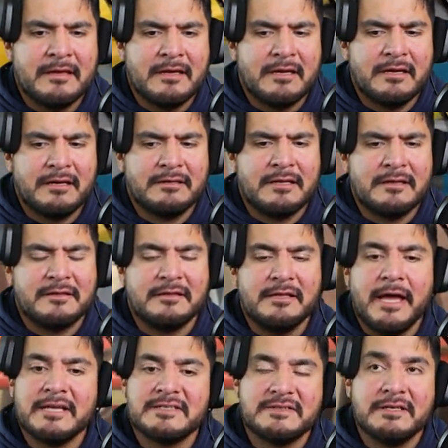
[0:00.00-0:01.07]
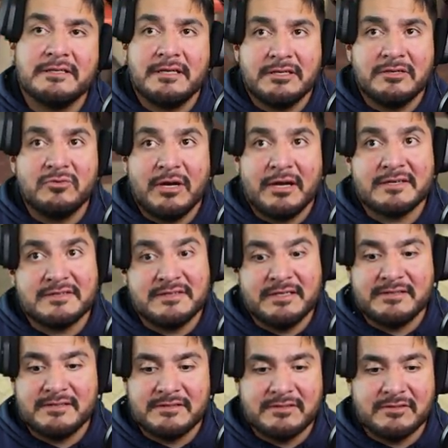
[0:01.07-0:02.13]
And the last thing that you guys
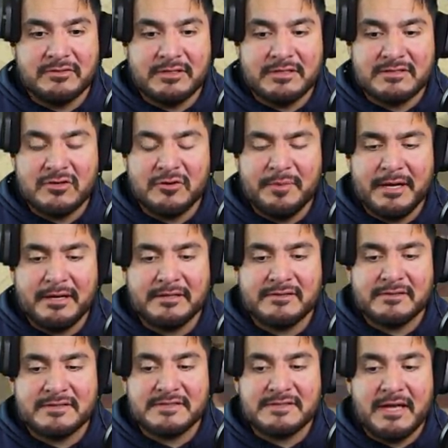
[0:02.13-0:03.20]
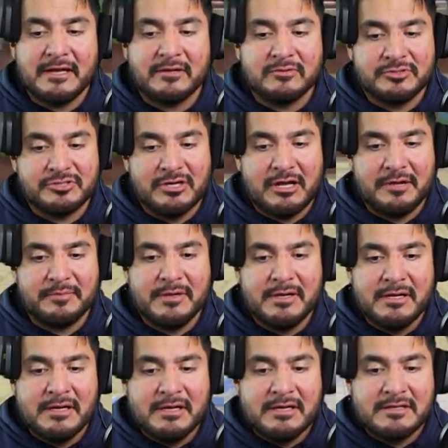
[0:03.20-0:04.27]
need to do is go back into the Cycle Shop.
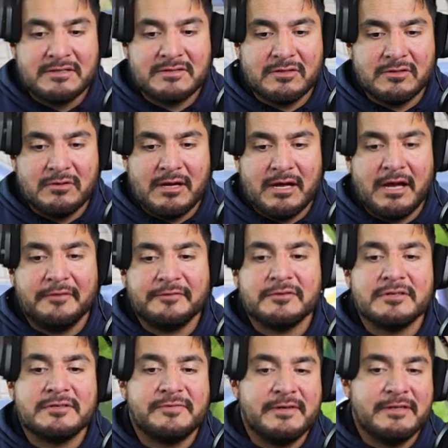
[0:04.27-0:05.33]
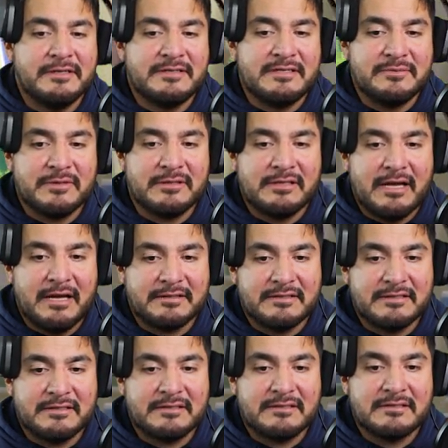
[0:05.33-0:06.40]
So, after defeating Team
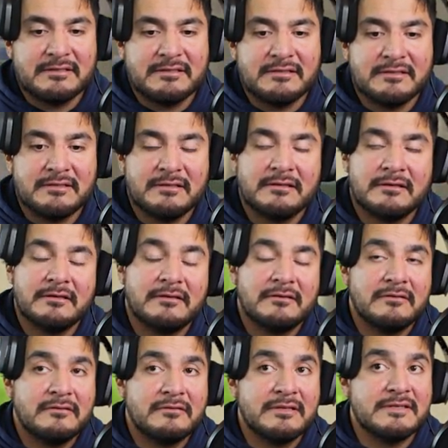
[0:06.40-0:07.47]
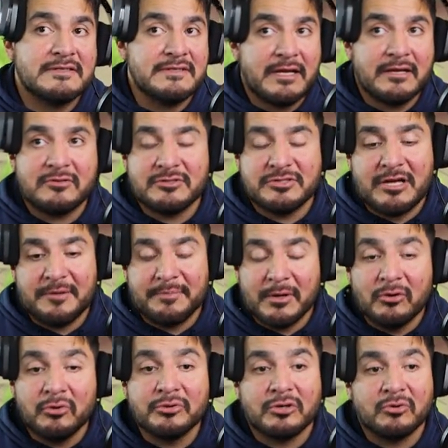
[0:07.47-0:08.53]
Galactic, the Cycle Shop
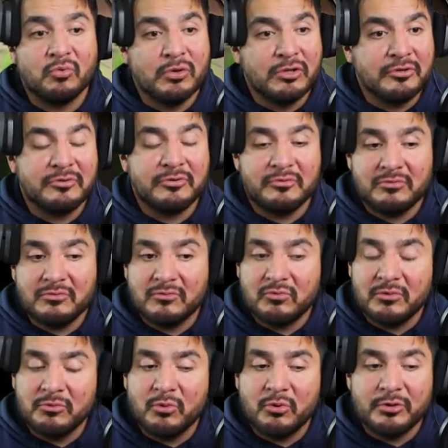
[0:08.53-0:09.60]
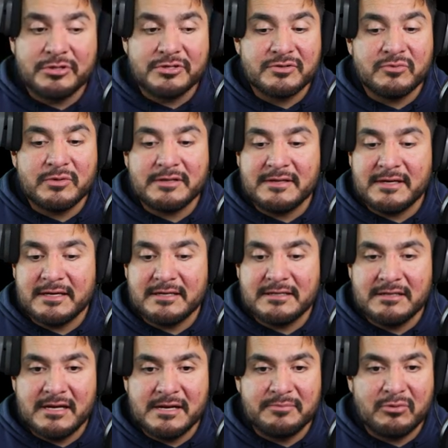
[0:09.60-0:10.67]
owner will reward you with
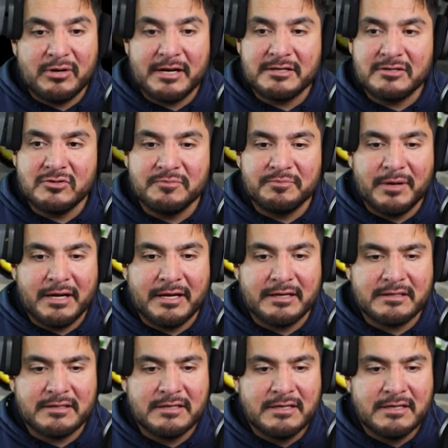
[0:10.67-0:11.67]
a, a brand new bike.